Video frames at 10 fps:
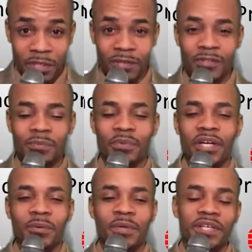with me, your host,
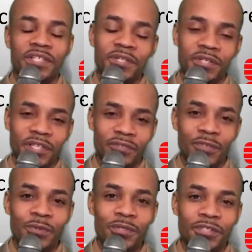Brian West, here to give
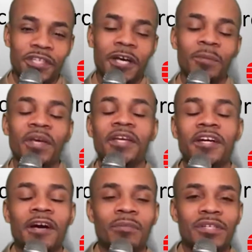you your top 8
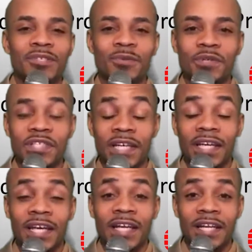comedy stories
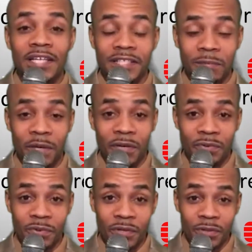and headlines that made
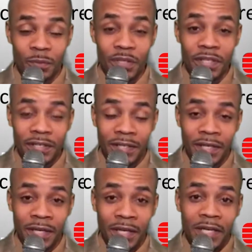it throughout the week.
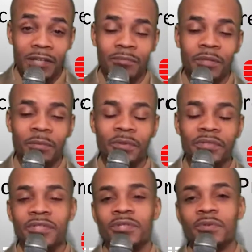Now remember,
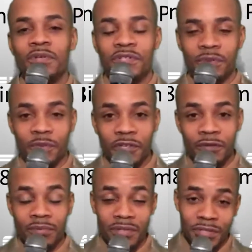the stories are
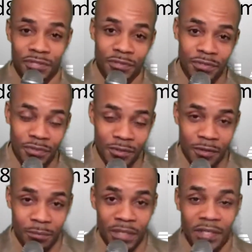real, but the jokes are
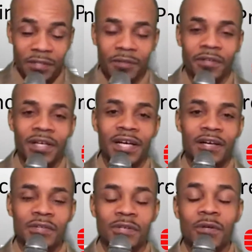on me. They're on the
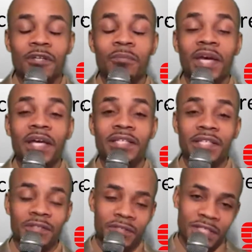house, only made to
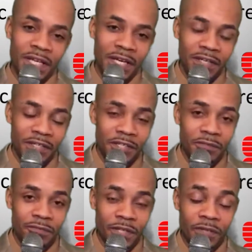entertain and
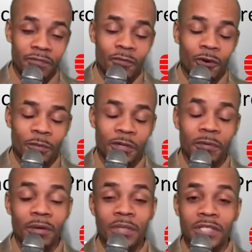inform. There
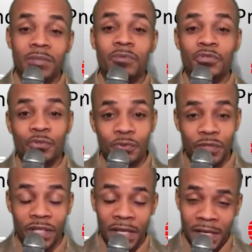may be some
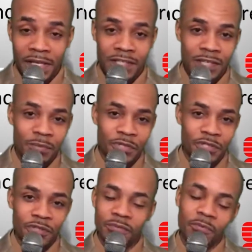truth in some of the
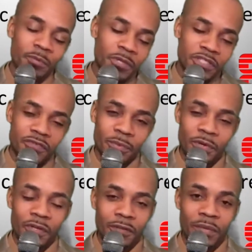jokes, but most of them are
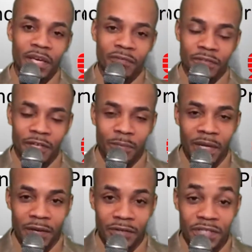only made, for that
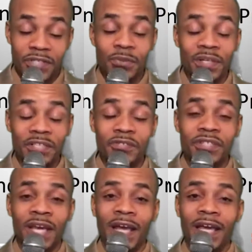matter, just to
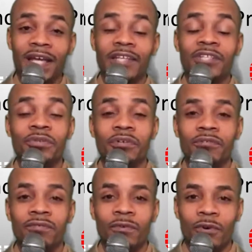entertain and to
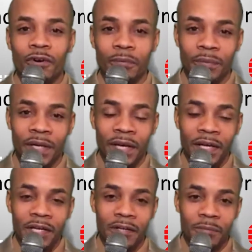inform.
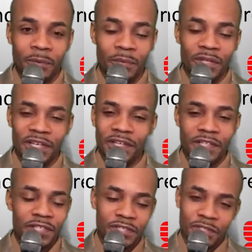Now remember, none of
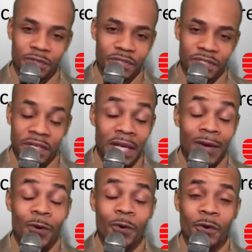these jokes
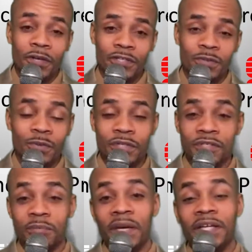or stories
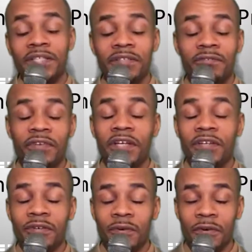are made to
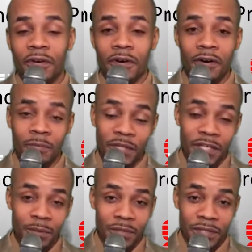offend or harm
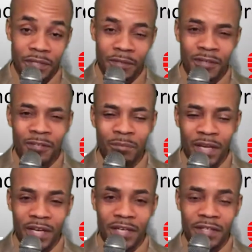anyone. They're only
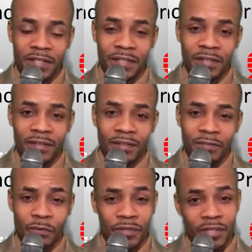made
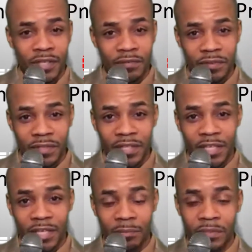for the love of the
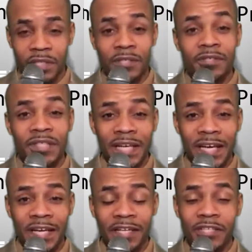game, to
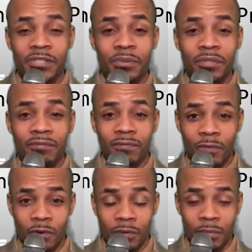entertain and to
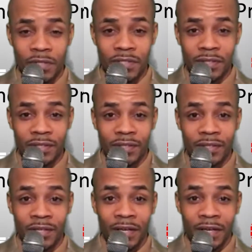inform once
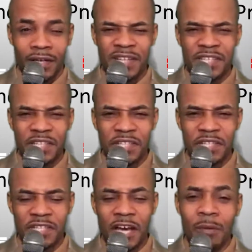again. Now let's get to the
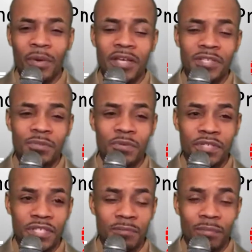top 8
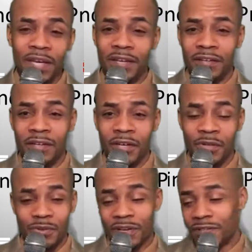stories that made it
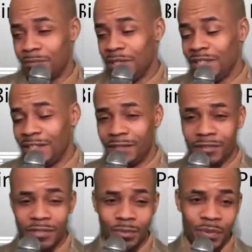throughout the Mediator
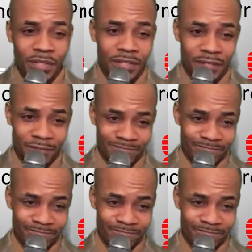this week.